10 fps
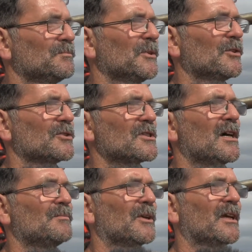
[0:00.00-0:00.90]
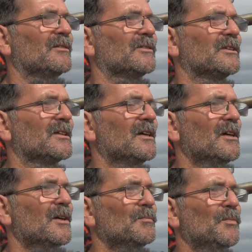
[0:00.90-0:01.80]
because I believe in
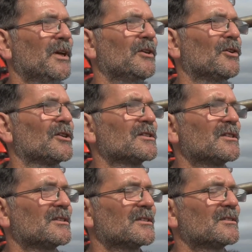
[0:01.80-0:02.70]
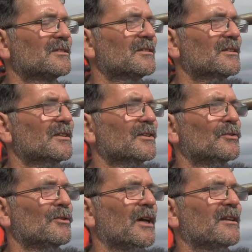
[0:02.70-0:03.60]
being honest is
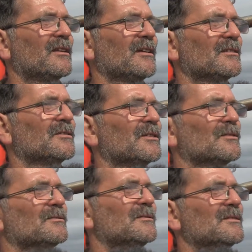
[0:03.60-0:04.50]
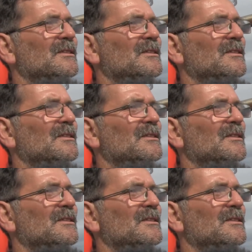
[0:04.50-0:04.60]
the right thing to do?